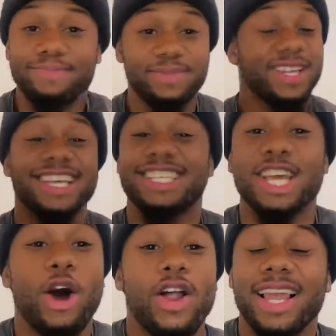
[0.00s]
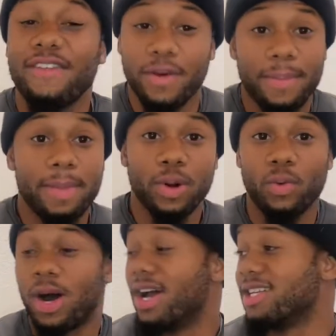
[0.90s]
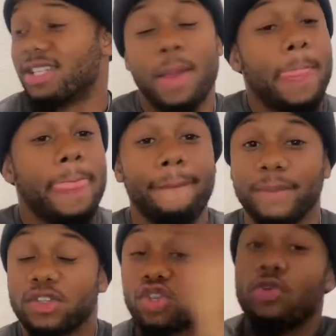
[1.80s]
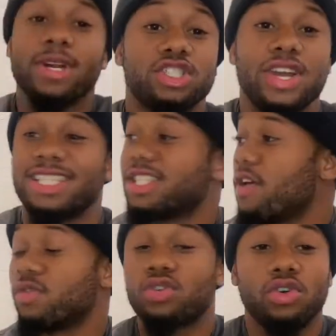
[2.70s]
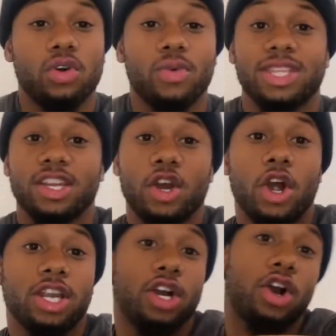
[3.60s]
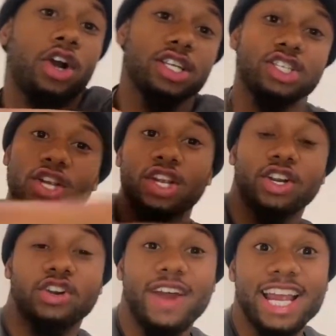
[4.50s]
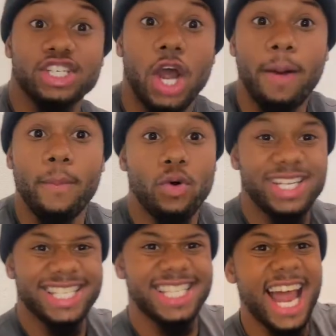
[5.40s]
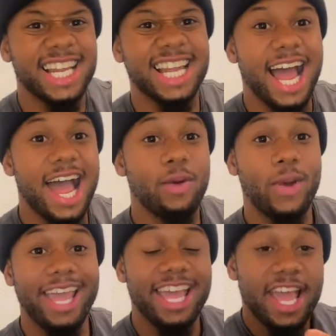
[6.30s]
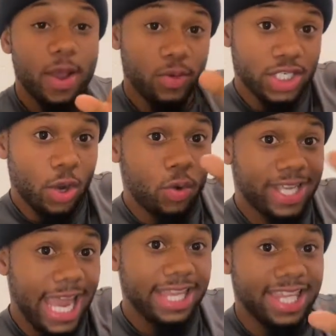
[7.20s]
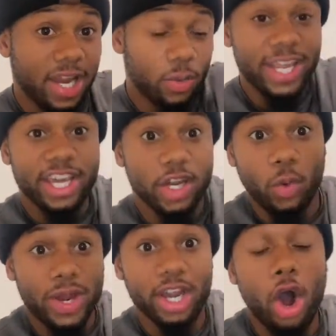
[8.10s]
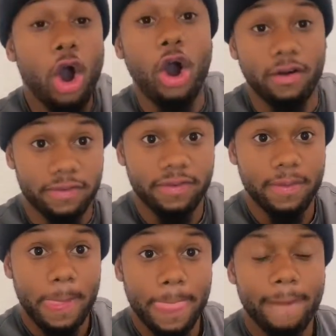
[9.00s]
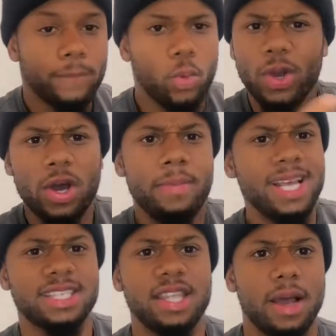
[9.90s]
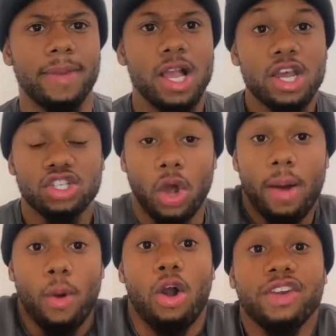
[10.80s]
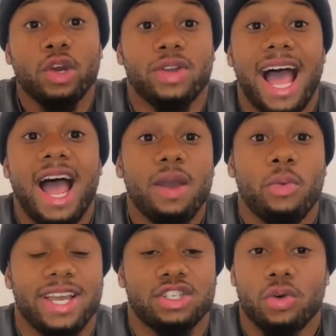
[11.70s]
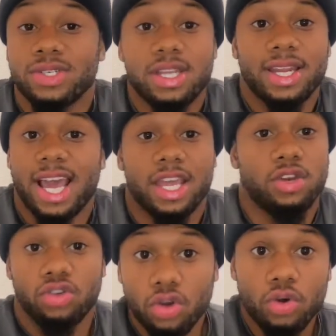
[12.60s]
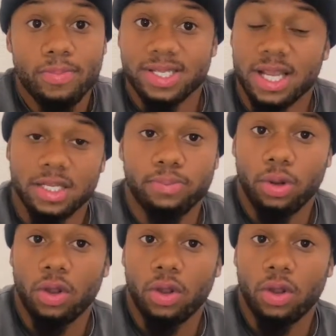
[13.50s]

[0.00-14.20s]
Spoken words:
Listen, all I remember was too much crazy stuff was going on within the car. The car turned, crashed up on the side of the highway. There was no gate there. We could have went off. Wheel messed up. So I'm already on the highway, so there's nothing I can do besides pull